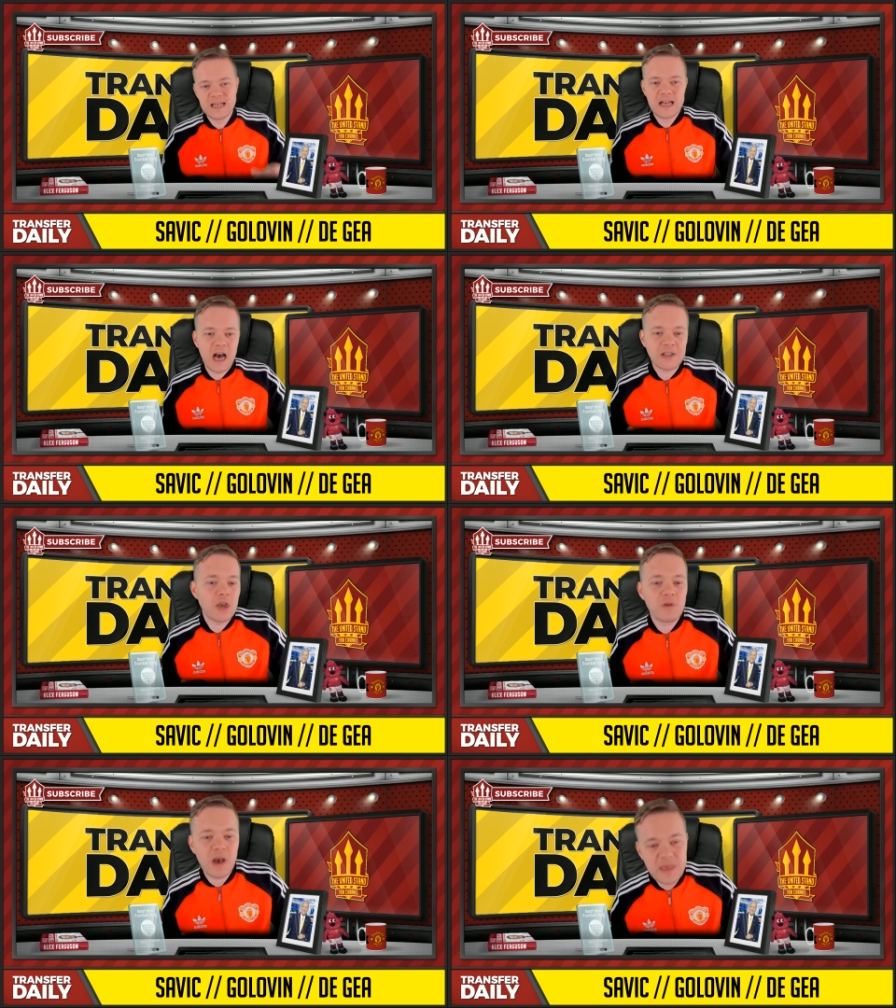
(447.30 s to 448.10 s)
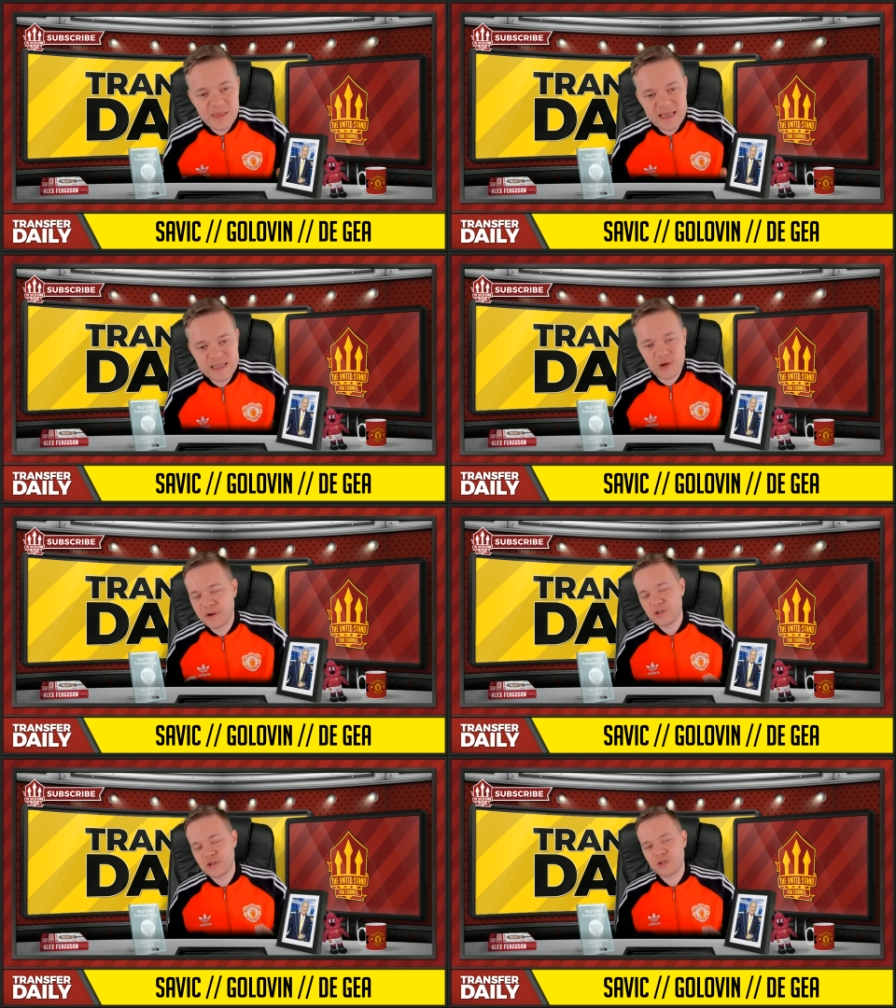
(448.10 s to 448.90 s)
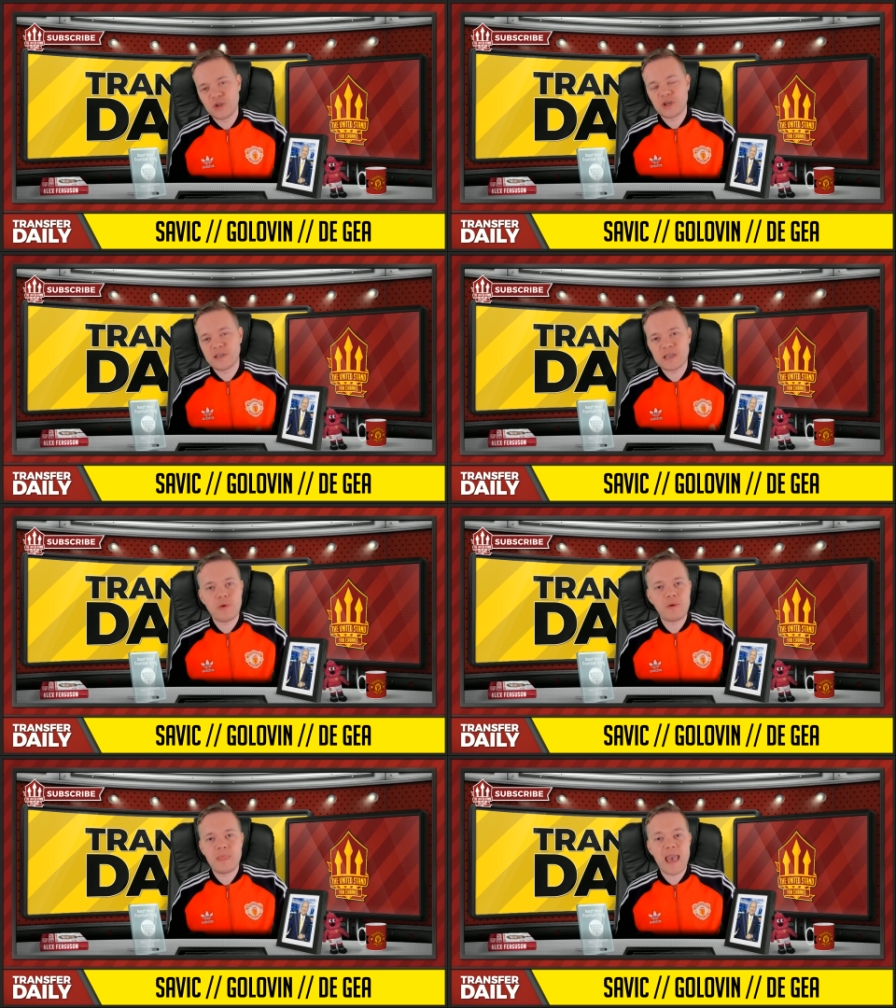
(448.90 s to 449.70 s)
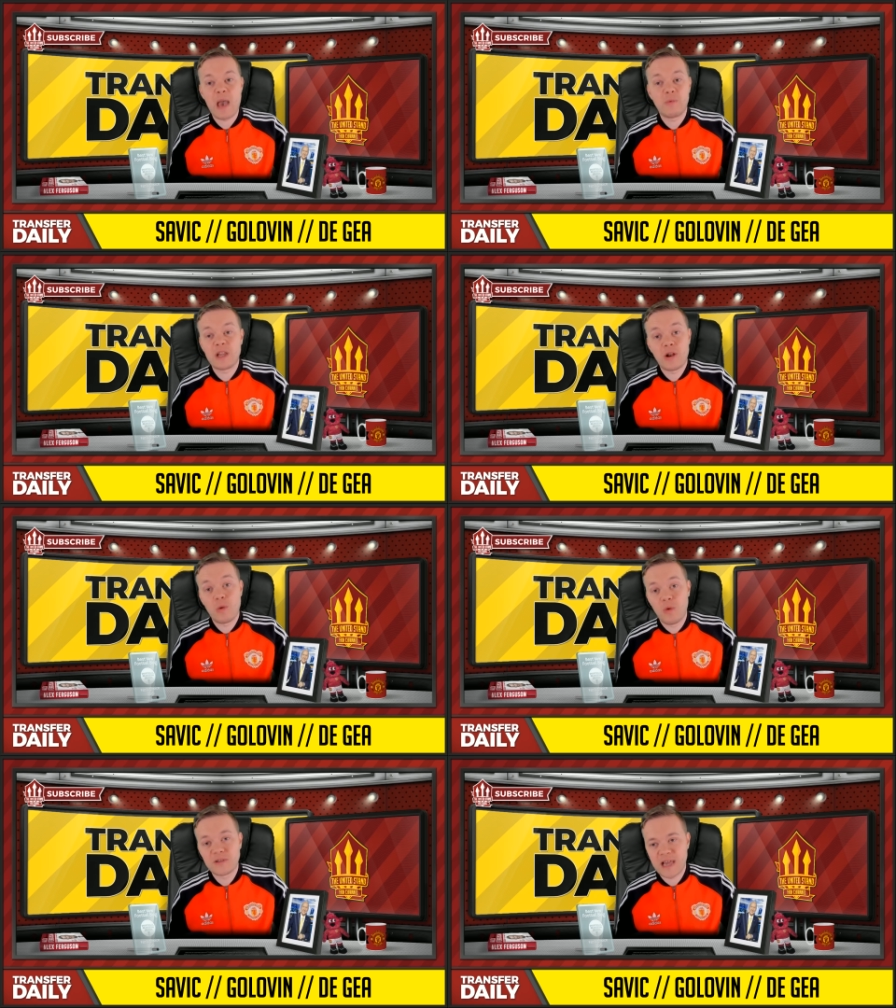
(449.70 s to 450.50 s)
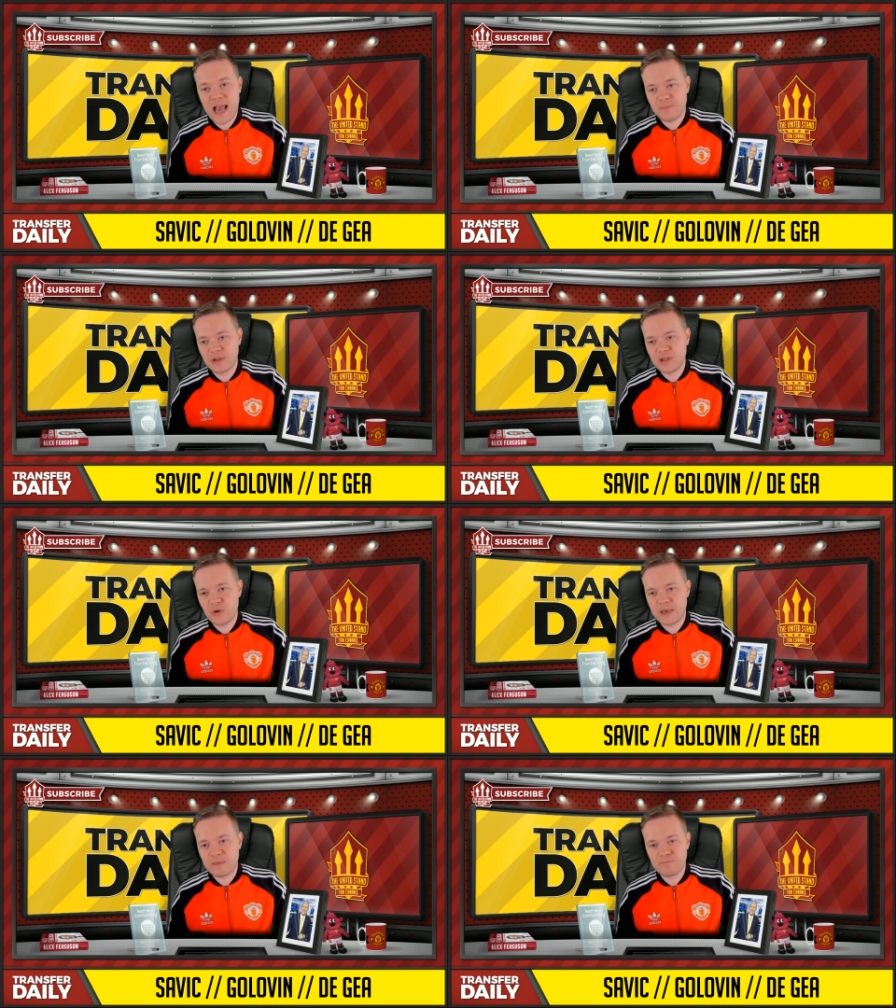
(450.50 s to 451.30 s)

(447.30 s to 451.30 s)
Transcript: I don't. I think this summer is just such so in the air. We don't know what's going to happen, do we?